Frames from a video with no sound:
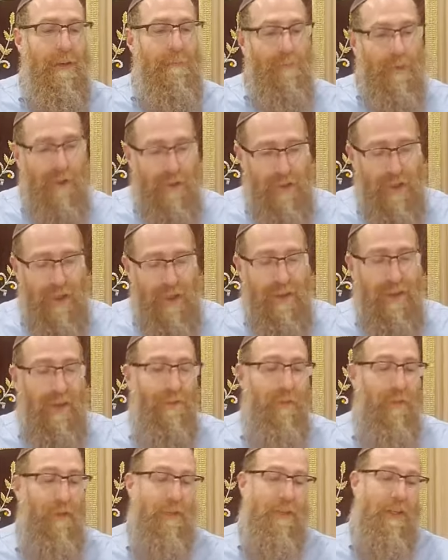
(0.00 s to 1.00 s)
Pashat,
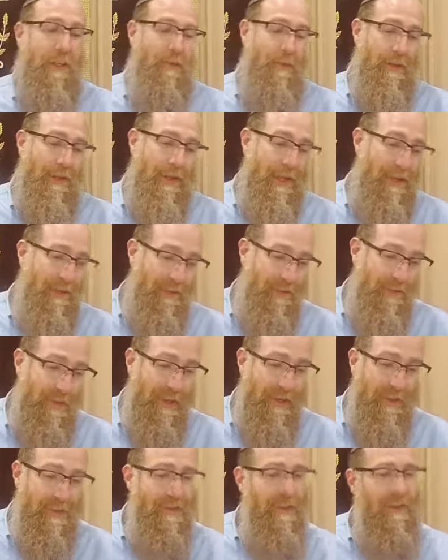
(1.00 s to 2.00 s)
first he would get
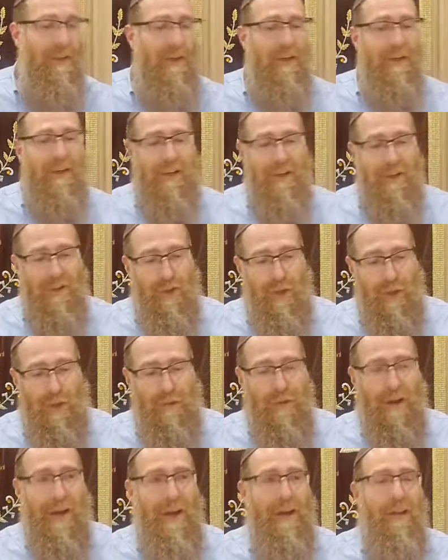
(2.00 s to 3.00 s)
undressed. Kiddush Yadav
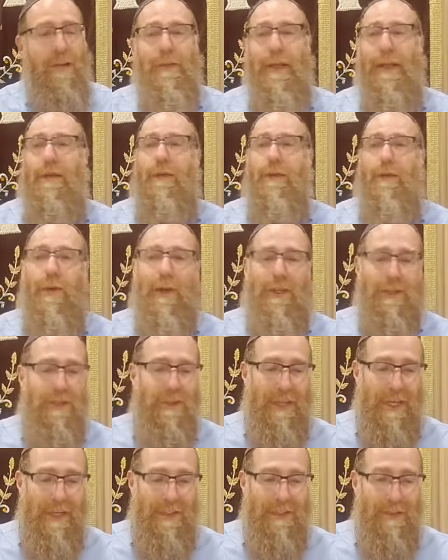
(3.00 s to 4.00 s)
Raglav, then he would wash his
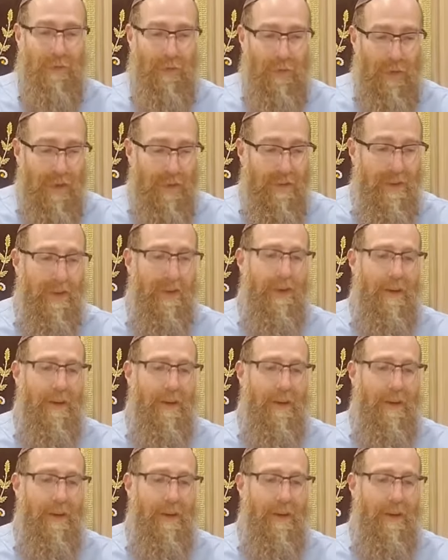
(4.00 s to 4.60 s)
hands and feet.